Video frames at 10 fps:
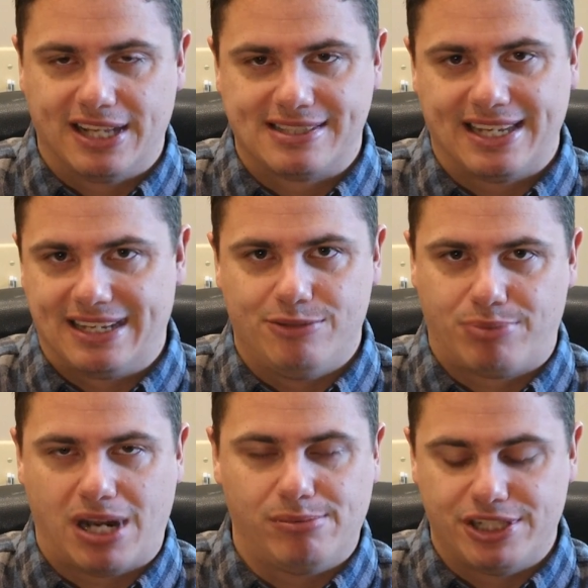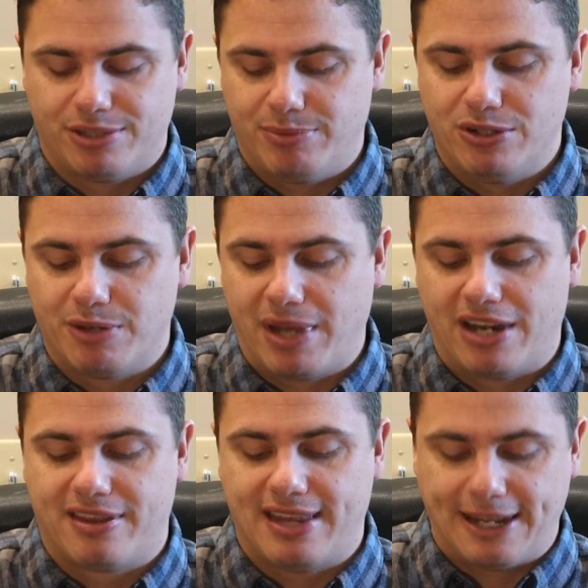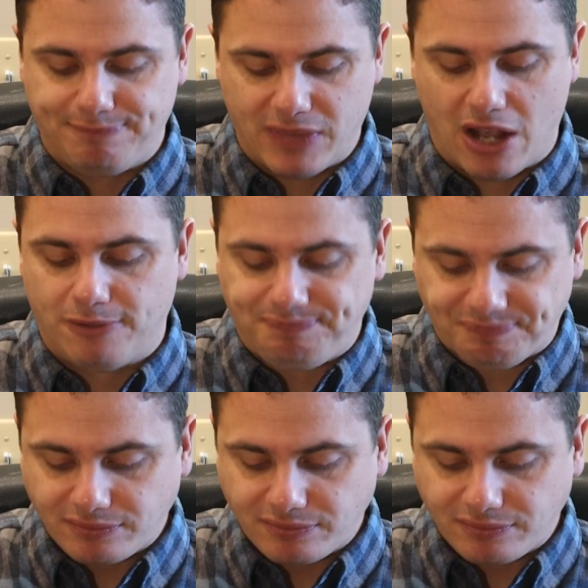That's like, you probably should be doing better than that. Now,